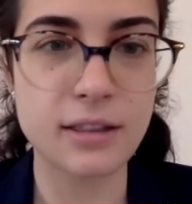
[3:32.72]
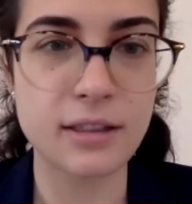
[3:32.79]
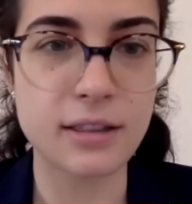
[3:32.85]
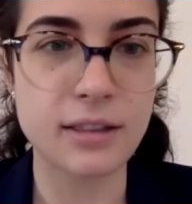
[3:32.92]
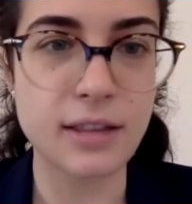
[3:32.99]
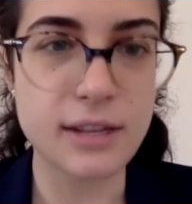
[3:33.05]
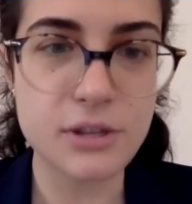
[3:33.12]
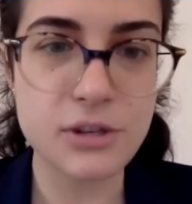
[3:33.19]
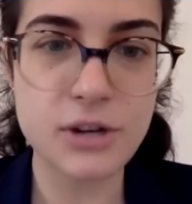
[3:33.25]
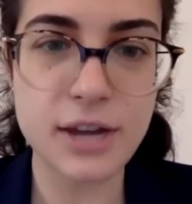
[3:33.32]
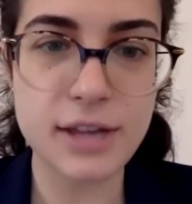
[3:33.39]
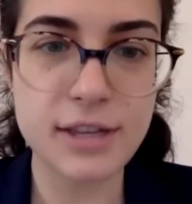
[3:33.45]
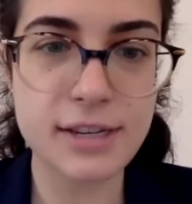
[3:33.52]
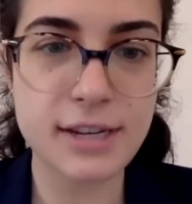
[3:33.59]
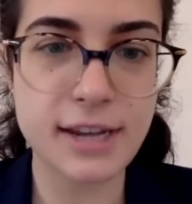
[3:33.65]
Let's try
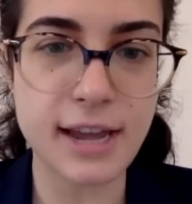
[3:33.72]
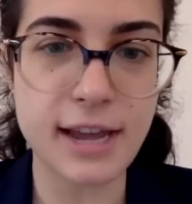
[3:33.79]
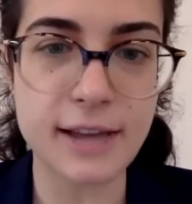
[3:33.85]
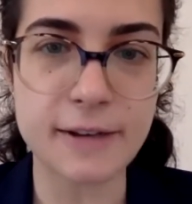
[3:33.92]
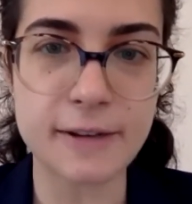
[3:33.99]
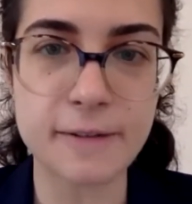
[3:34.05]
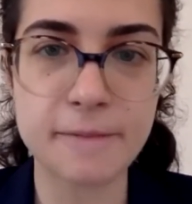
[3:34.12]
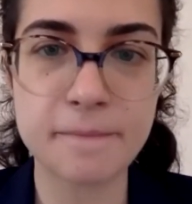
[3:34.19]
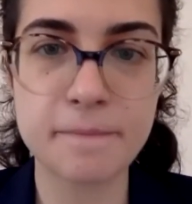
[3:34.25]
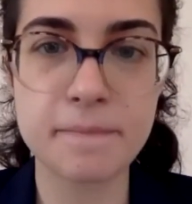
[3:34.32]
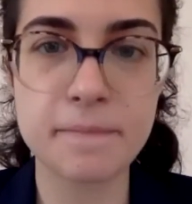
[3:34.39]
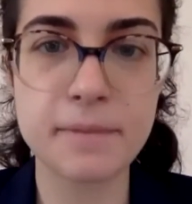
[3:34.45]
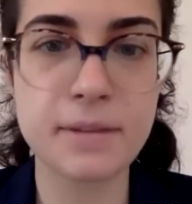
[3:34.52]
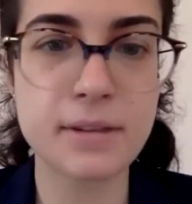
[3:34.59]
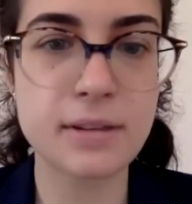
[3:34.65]
this again.
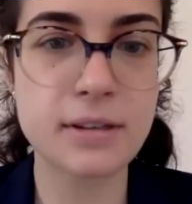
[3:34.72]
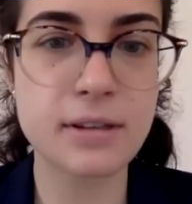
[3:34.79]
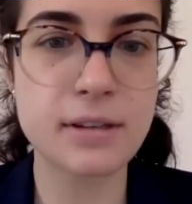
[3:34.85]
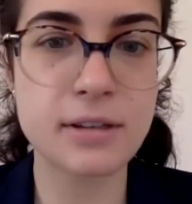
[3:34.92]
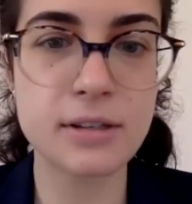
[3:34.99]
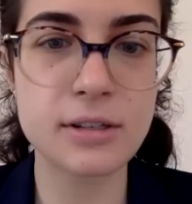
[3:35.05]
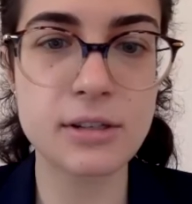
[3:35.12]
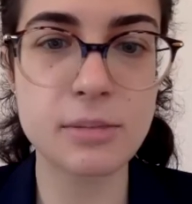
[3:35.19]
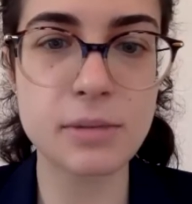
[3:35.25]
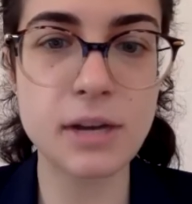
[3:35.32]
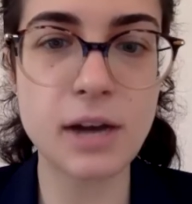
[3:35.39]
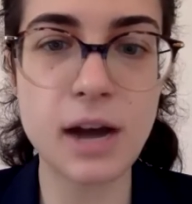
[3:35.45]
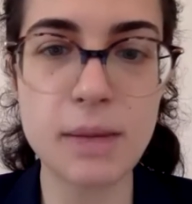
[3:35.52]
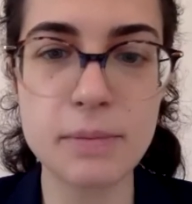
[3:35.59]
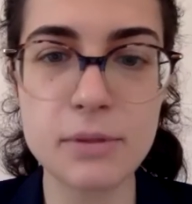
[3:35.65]
To be
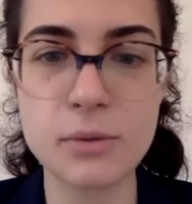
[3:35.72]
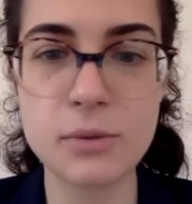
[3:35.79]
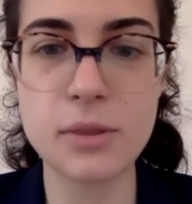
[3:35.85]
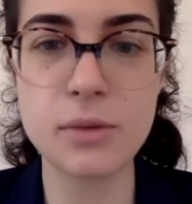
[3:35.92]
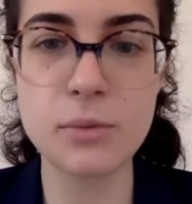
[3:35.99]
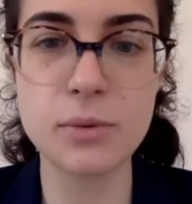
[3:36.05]
caught between the